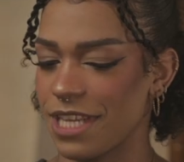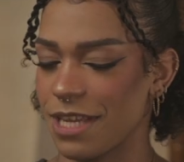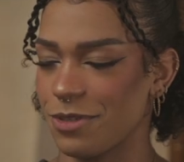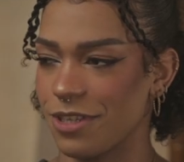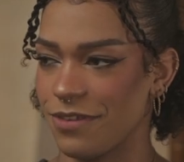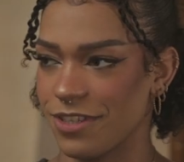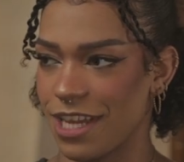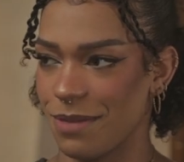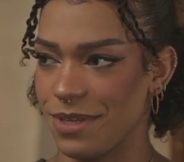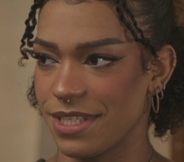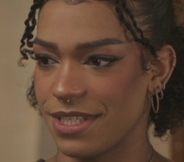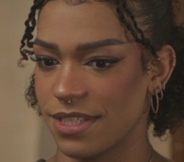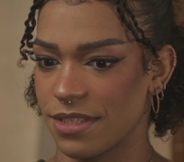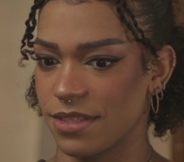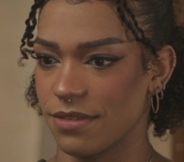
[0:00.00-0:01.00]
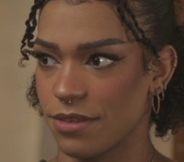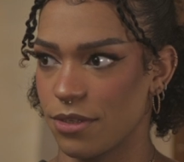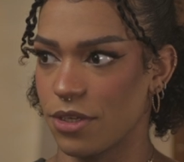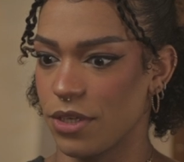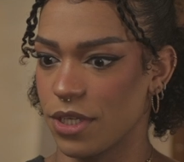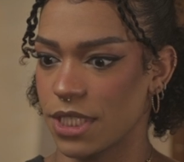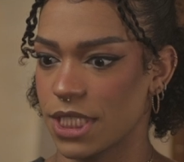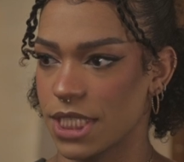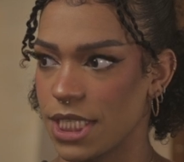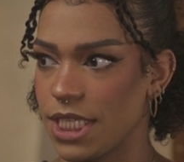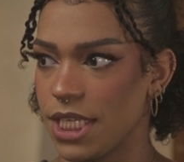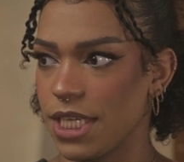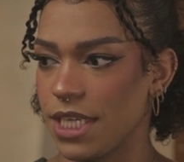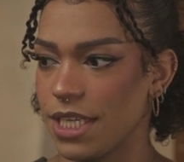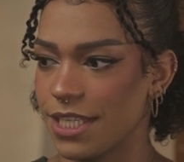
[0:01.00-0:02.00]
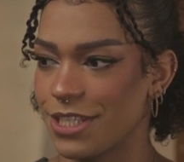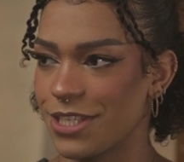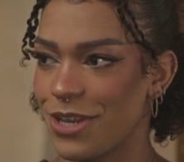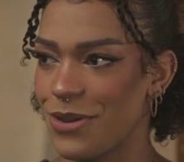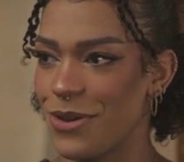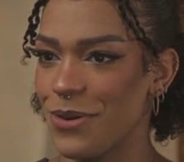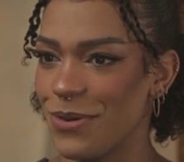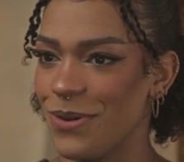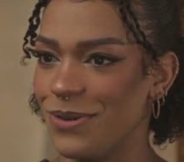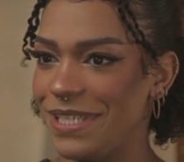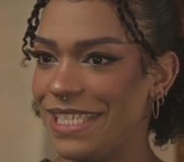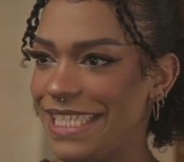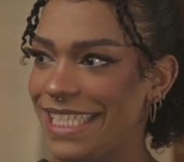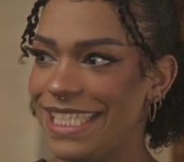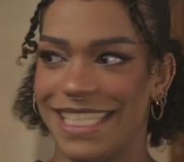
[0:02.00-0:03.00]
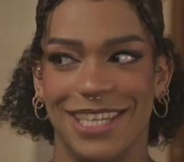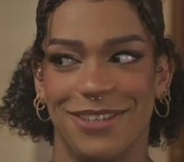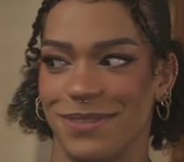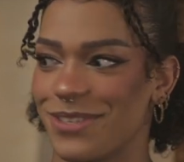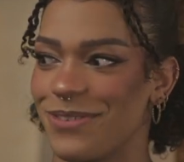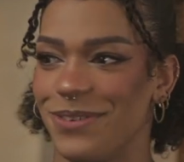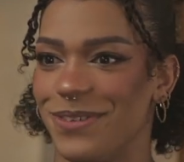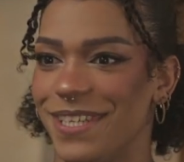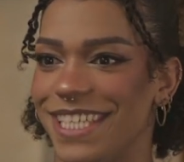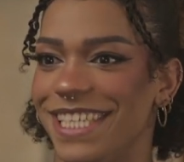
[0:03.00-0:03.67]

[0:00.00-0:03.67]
perception of time is cooked. So I don't know what's going on.